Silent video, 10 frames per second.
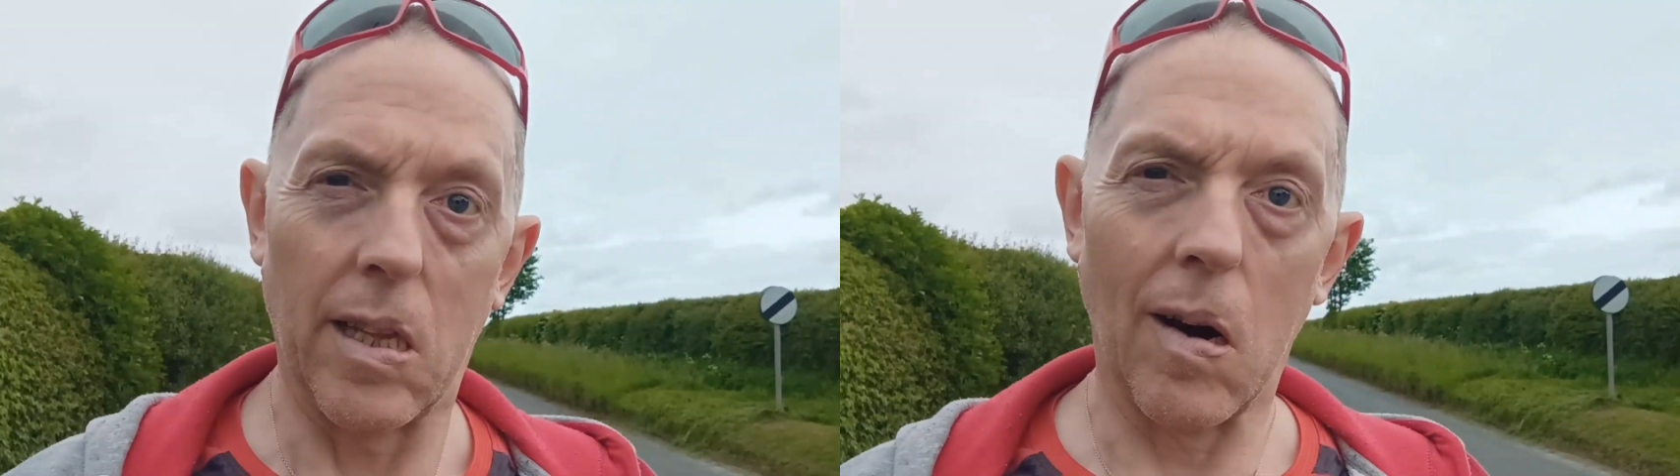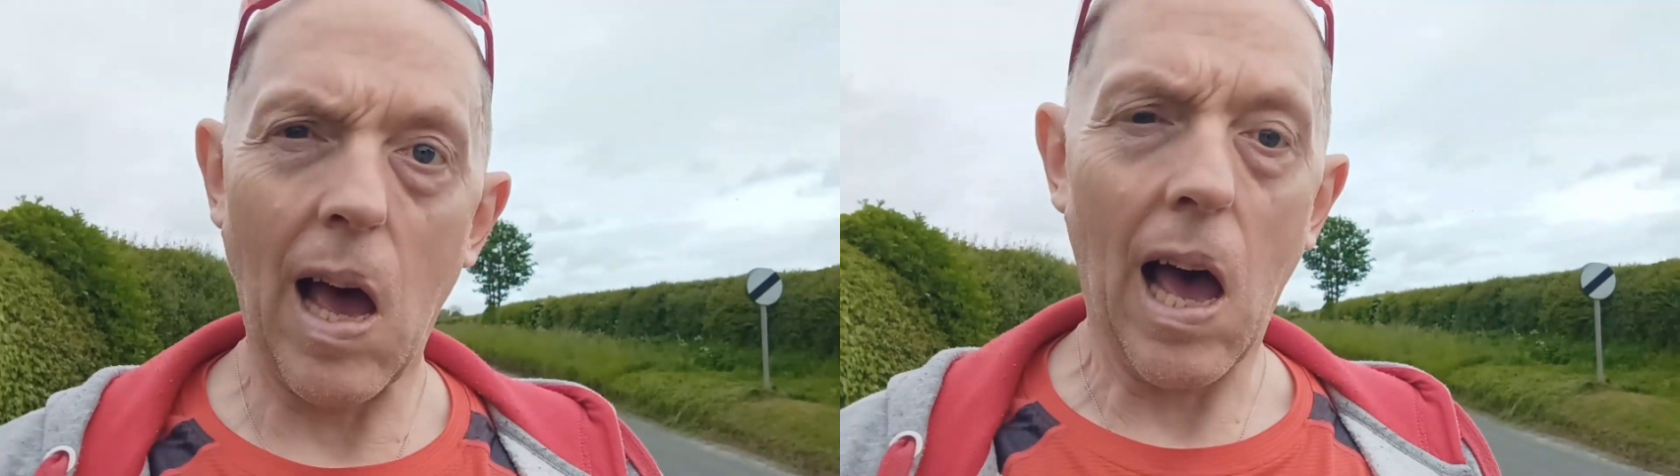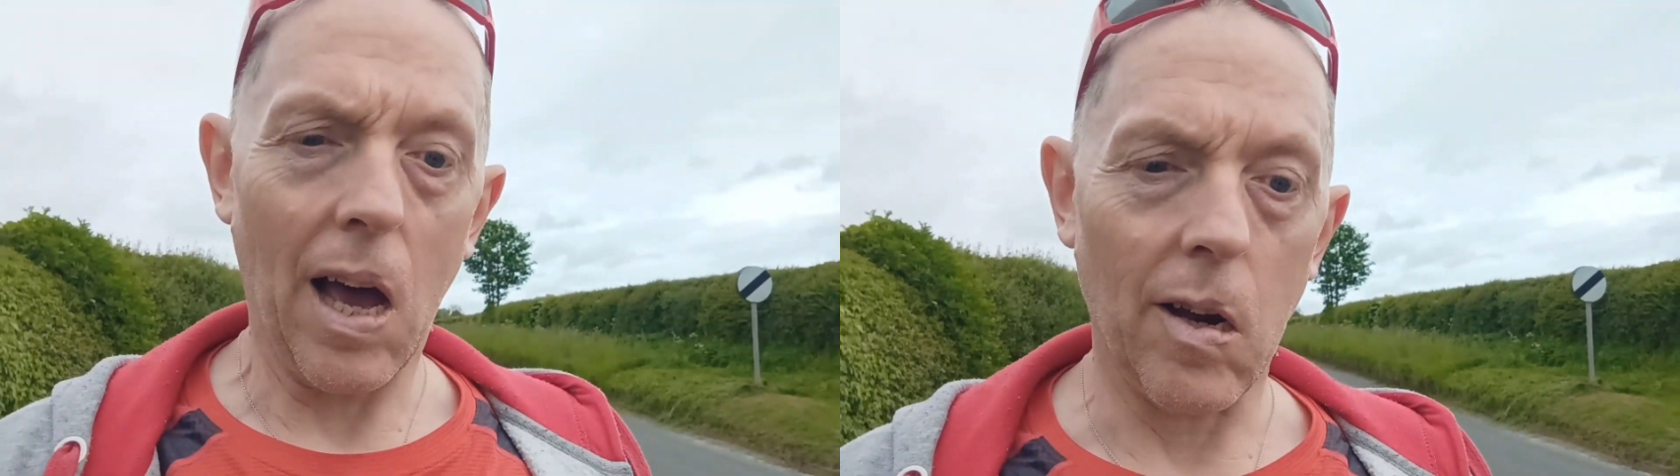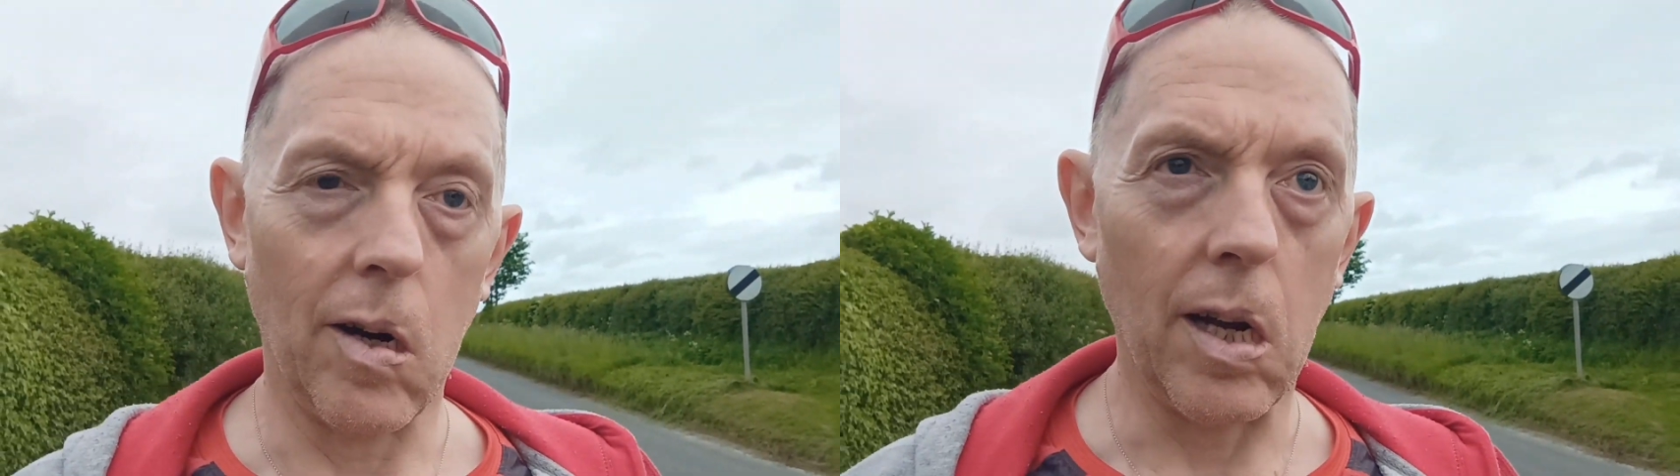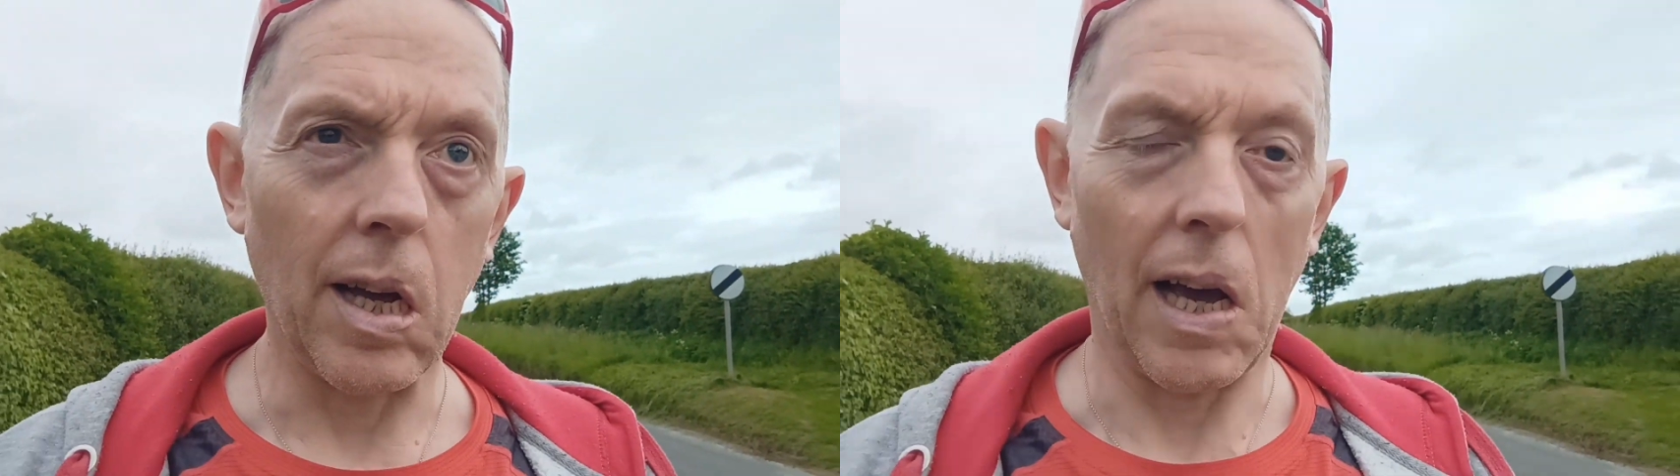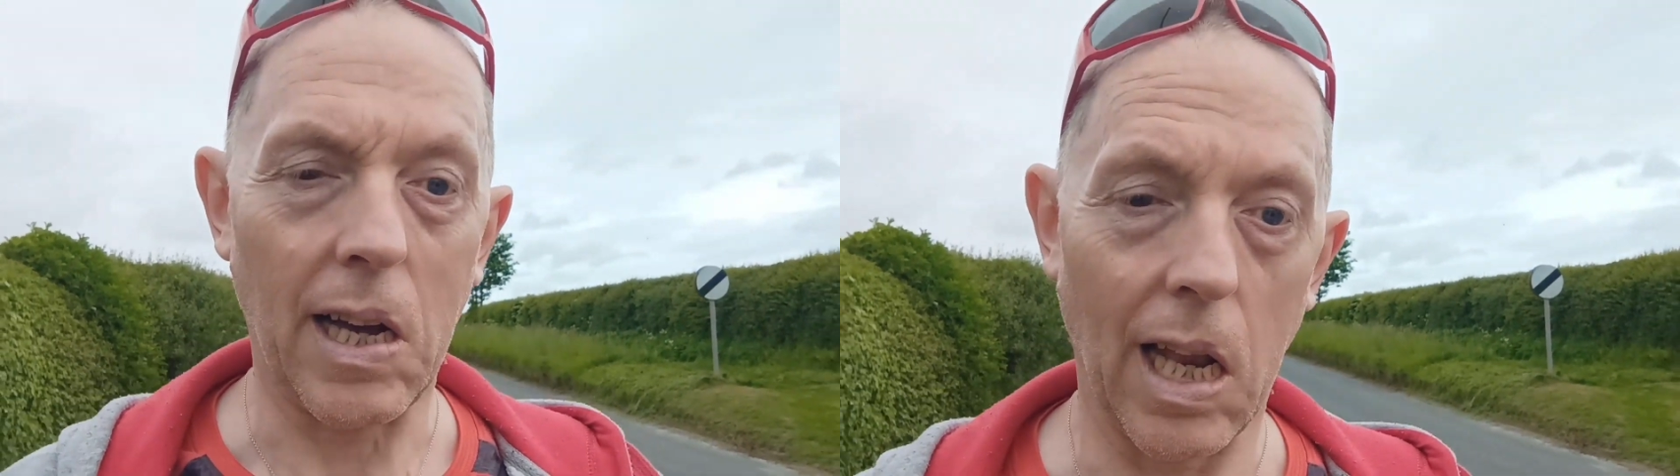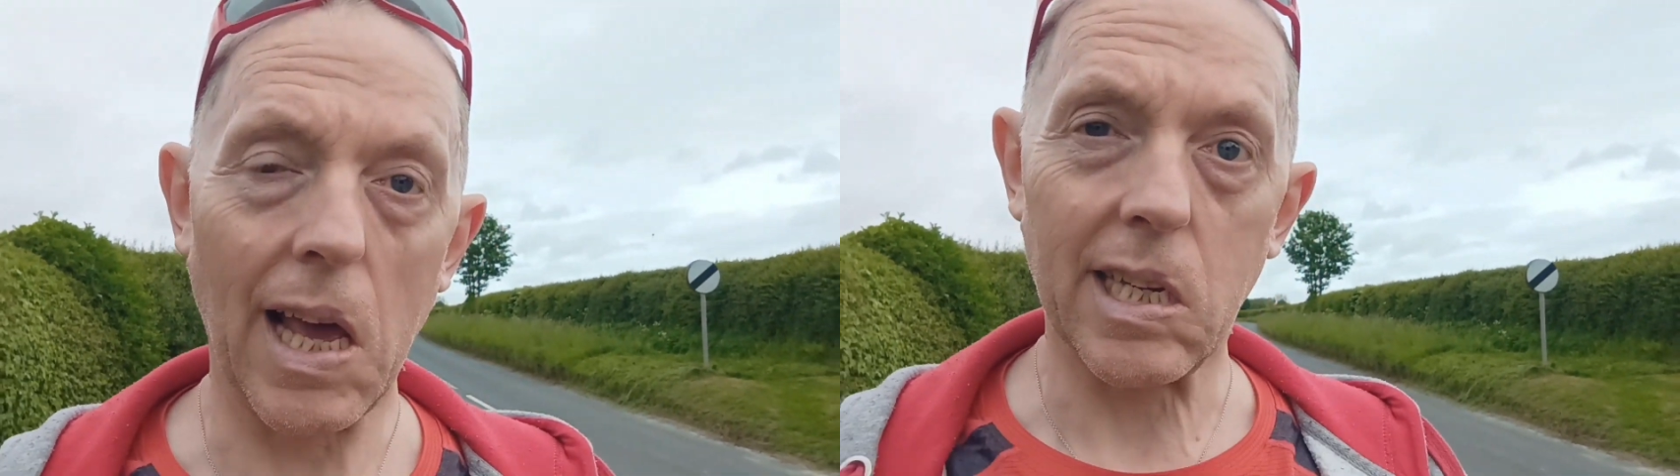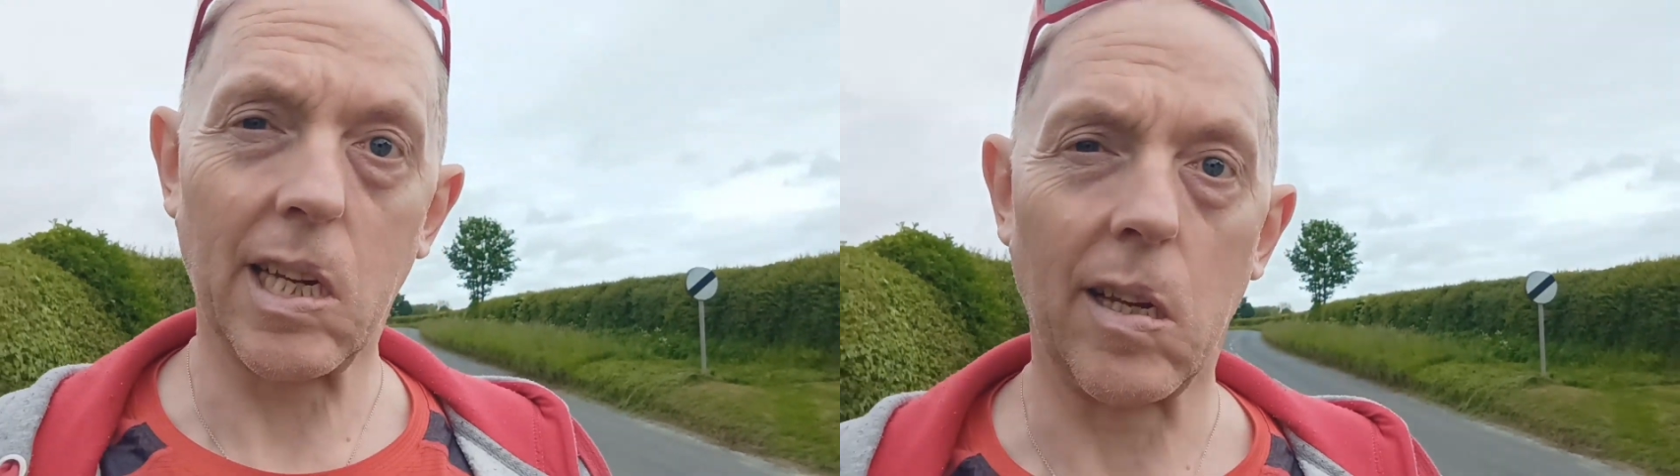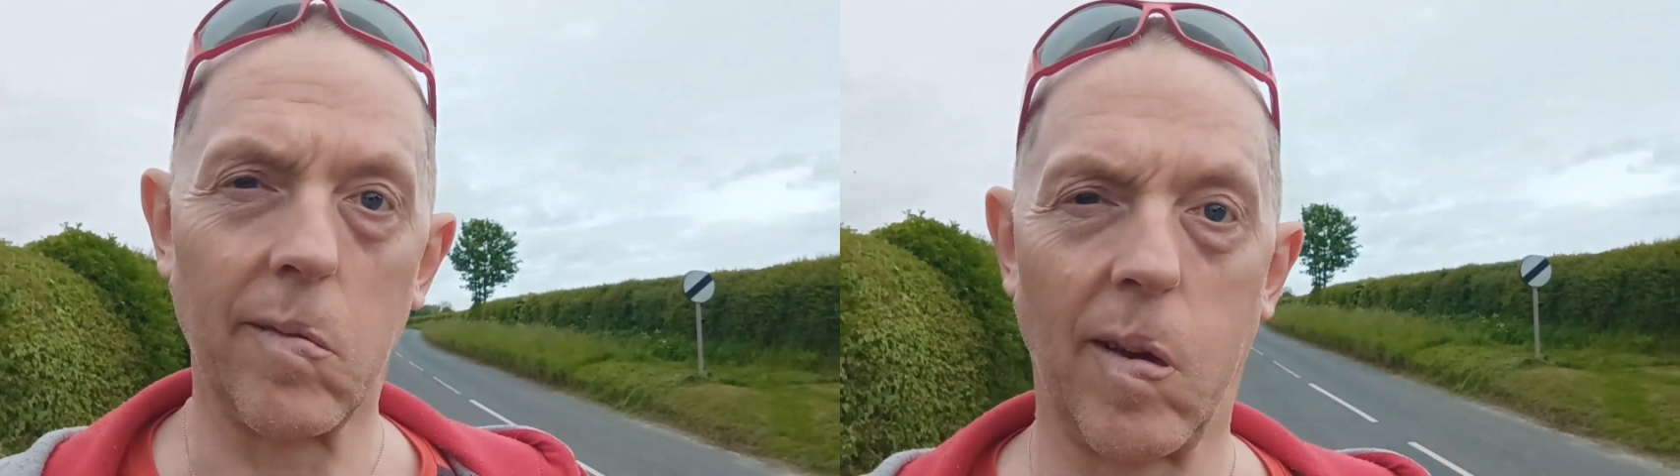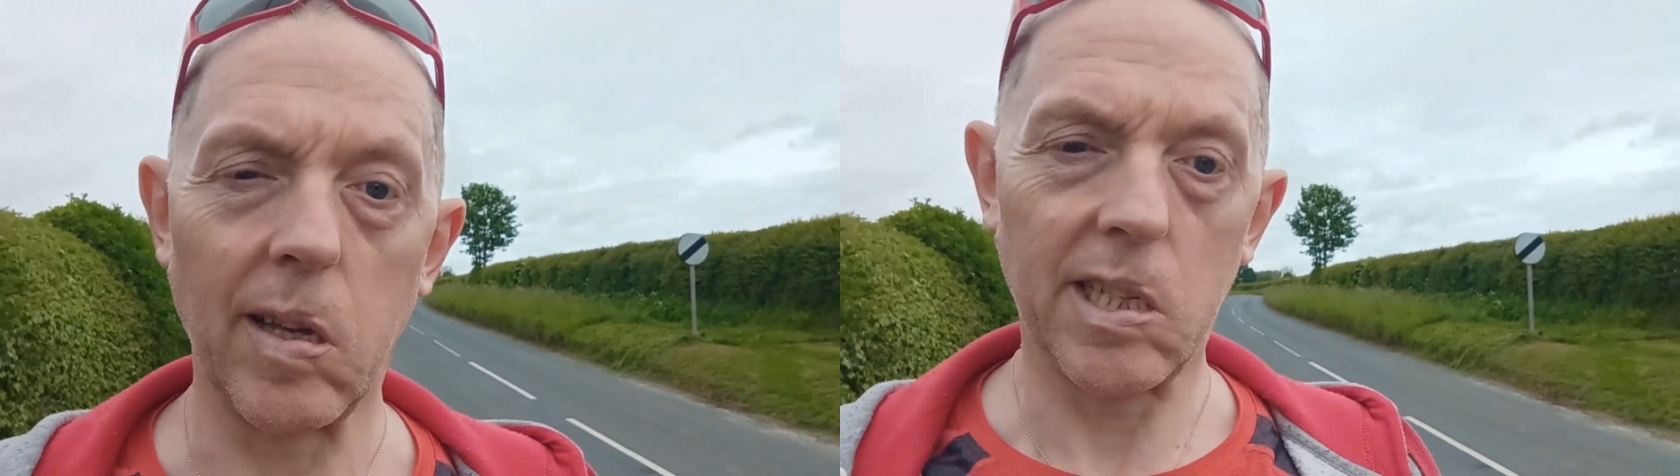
There are a collection of